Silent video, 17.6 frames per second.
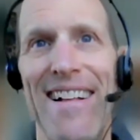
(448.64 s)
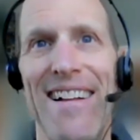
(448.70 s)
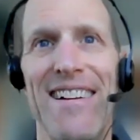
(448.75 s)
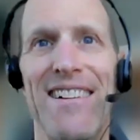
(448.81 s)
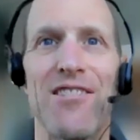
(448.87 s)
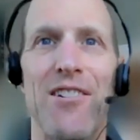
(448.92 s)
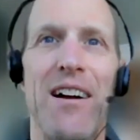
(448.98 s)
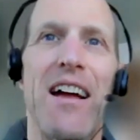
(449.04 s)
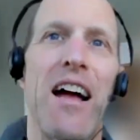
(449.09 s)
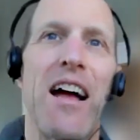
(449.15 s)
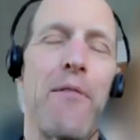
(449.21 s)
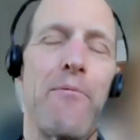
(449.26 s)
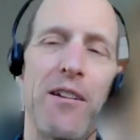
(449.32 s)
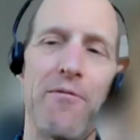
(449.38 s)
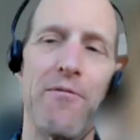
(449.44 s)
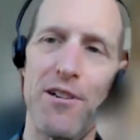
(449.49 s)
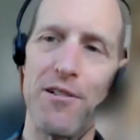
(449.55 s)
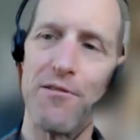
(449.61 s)
So I
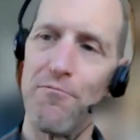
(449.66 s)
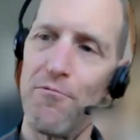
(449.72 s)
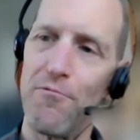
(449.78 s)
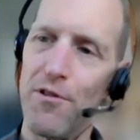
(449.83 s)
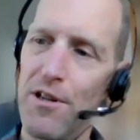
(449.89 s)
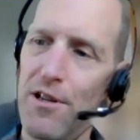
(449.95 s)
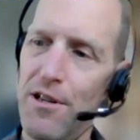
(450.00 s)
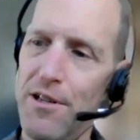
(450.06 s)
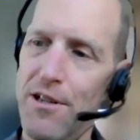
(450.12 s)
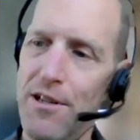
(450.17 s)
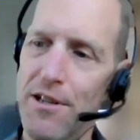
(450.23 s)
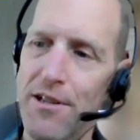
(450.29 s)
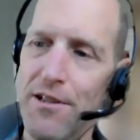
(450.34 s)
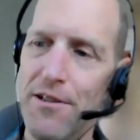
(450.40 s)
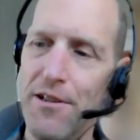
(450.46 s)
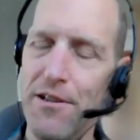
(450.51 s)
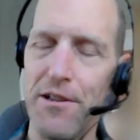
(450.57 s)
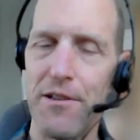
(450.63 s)
mean,
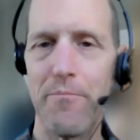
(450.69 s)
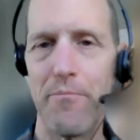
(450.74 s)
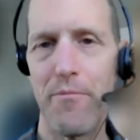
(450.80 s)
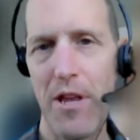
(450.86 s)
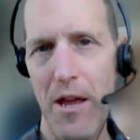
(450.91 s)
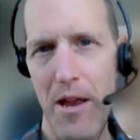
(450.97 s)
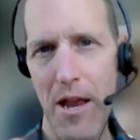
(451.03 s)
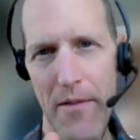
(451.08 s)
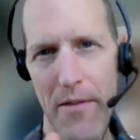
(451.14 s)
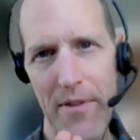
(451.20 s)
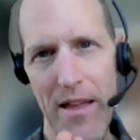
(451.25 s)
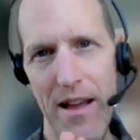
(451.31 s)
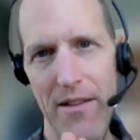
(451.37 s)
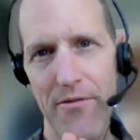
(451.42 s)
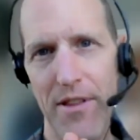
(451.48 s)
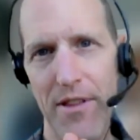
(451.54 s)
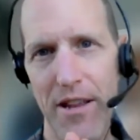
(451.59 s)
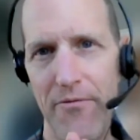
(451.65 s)
and that
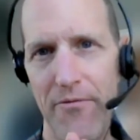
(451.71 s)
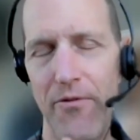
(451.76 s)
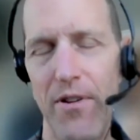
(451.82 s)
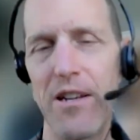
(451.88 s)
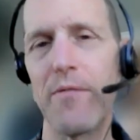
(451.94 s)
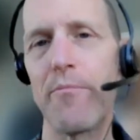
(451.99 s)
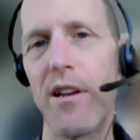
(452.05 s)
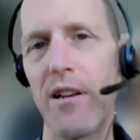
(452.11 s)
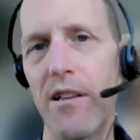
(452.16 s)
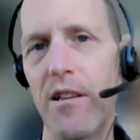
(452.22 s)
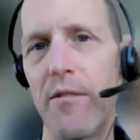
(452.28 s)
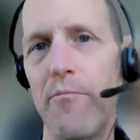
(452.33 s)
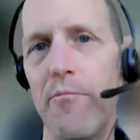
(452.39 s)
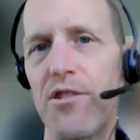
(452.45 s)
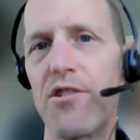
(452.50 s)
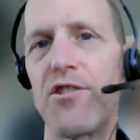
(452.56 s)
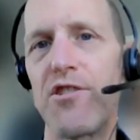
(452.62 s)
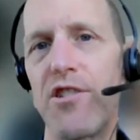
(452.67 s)
they fundamentally
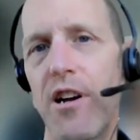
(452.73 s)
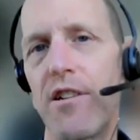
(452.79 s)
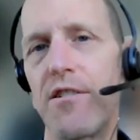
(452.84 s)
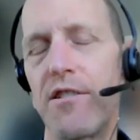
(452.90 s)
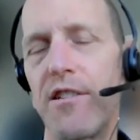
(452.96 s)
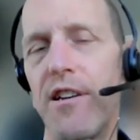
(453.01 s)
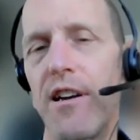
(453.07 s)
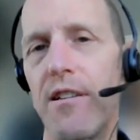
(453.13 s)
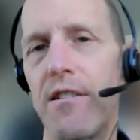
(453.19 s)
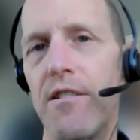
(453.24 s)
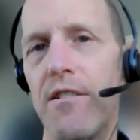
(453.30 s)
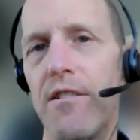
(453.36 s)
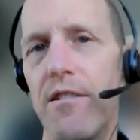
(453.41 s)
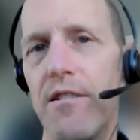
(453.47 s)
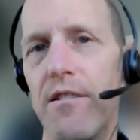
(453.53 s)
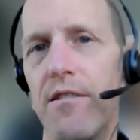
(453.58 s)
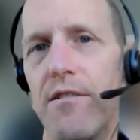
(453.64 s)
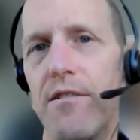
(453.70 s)
misjudge
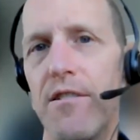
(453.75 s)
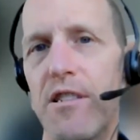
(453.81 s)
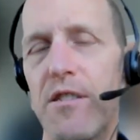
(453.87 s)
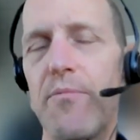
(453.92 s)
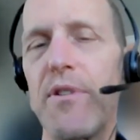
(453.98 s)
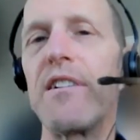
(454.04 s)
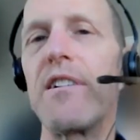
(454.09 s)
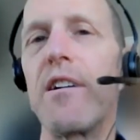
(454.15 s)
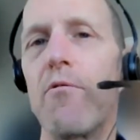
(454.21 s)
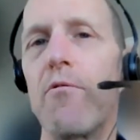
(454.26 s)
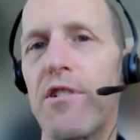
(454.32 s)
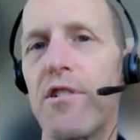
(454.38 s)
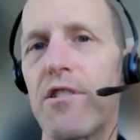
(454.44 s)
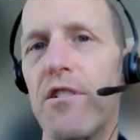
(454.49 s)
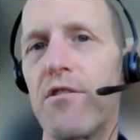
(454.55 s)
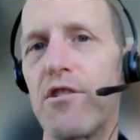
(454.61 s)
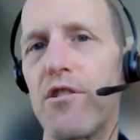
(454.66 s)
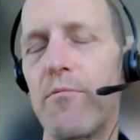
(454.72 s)
the speed at which
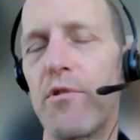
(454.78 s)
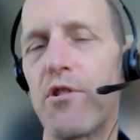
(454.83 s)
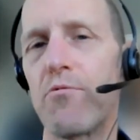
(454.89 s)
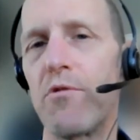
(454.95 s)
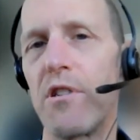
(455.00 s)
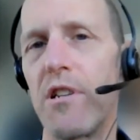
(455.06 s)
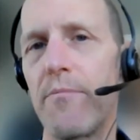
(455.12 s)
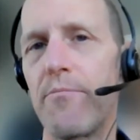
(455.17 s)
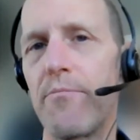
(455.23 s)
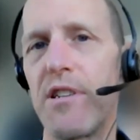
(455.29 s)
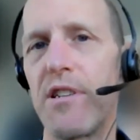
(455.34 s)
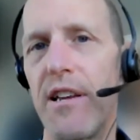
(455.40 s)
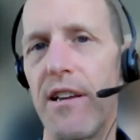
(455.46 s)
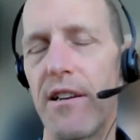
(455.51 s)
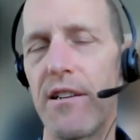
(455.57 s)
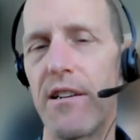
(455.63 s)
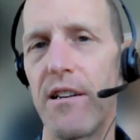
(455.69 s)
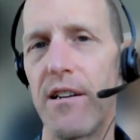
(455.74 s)
consumers will
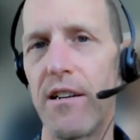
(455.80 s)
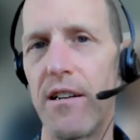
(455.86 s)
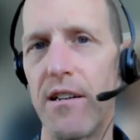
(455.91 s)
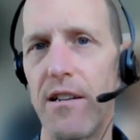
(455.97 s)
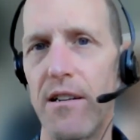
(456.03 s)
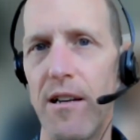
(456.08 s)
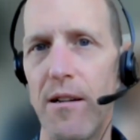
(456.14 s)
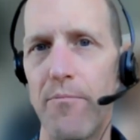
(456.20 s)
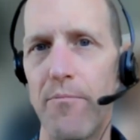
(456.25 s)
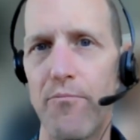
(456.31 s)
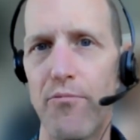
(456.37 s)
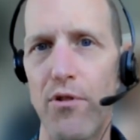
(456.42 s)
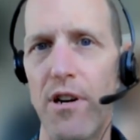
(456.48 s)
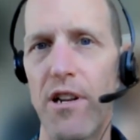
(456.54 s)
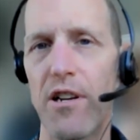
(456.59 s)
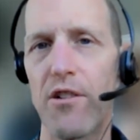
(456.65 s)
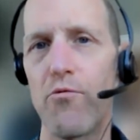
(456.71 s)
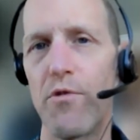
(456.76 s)
uptake a
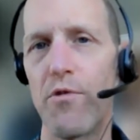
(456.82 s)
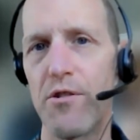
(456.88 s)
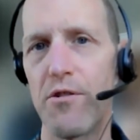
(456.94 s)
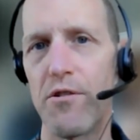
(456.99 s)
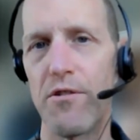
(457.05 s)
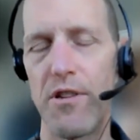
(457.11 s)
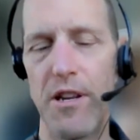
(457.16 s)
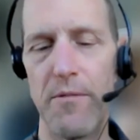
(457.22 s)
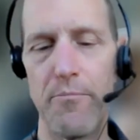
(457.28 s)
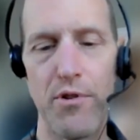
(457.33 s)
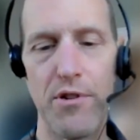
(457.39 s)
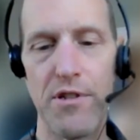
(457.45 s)
product which they